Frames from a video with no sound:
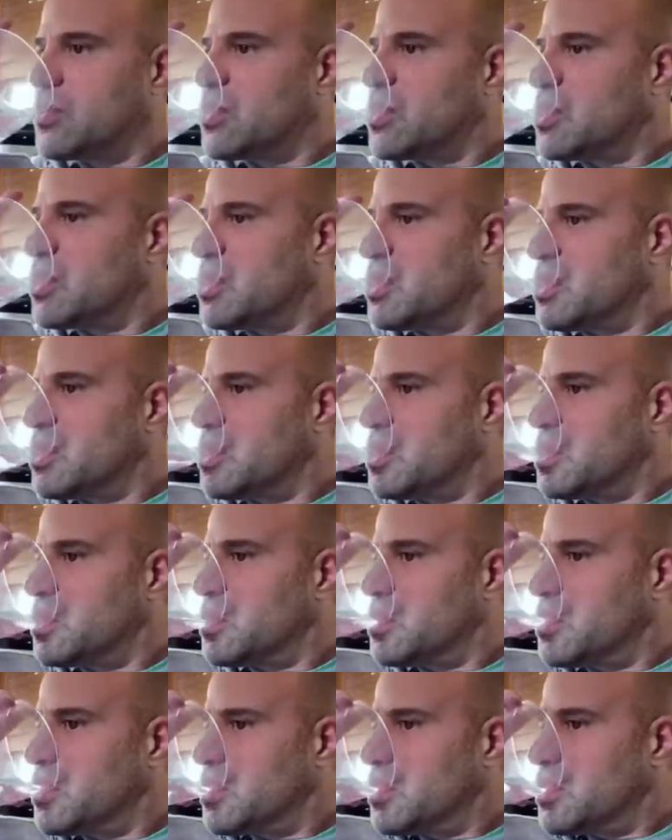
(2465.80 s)

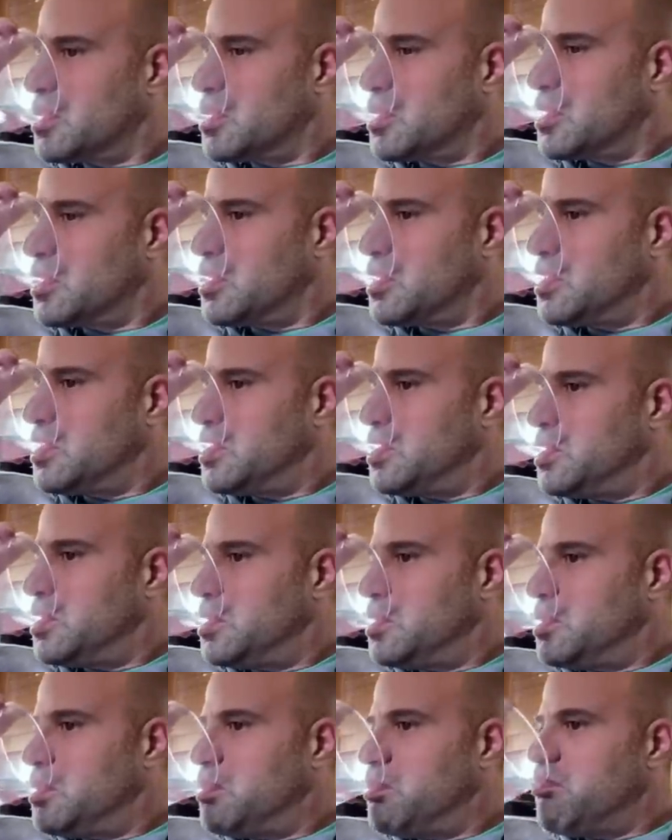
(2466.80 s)

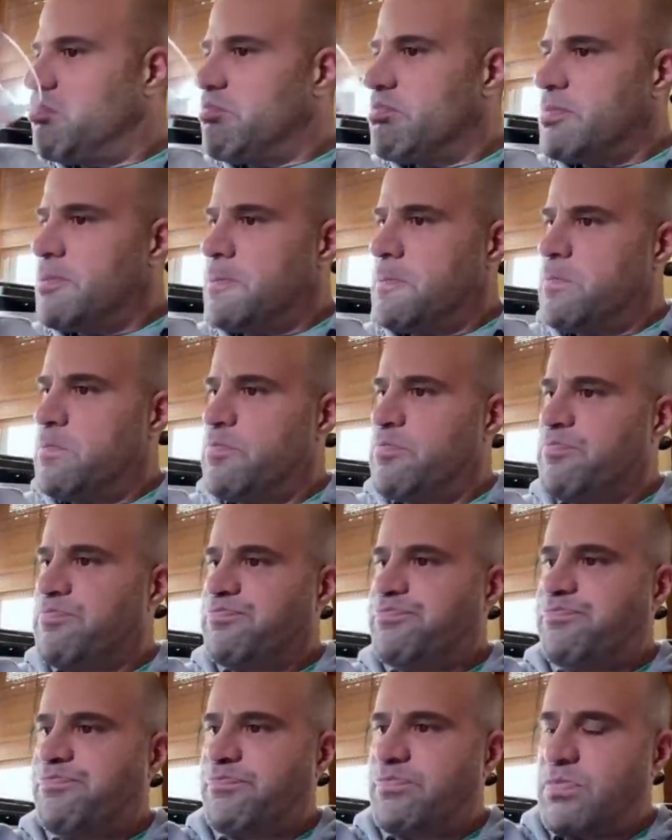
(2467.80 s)

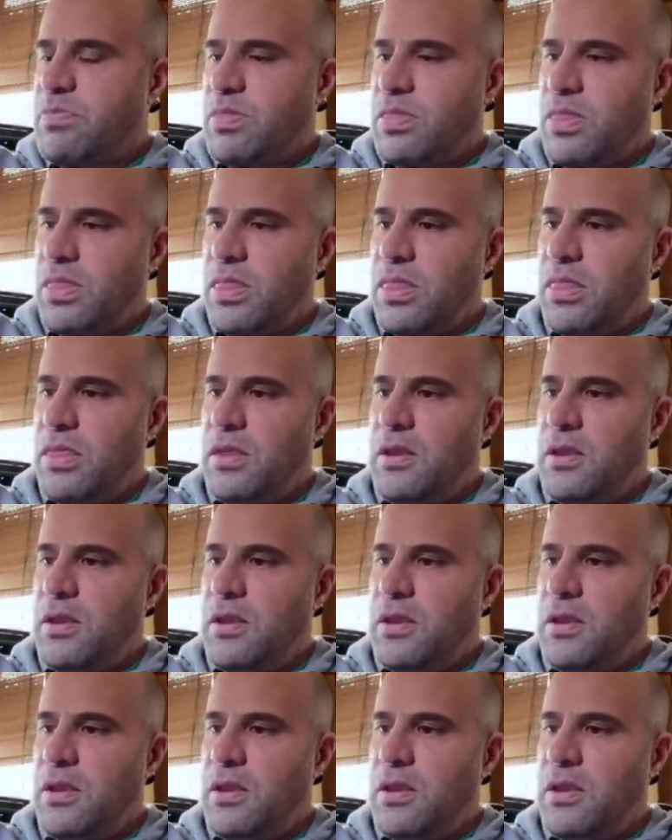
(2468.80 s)
(not speaking)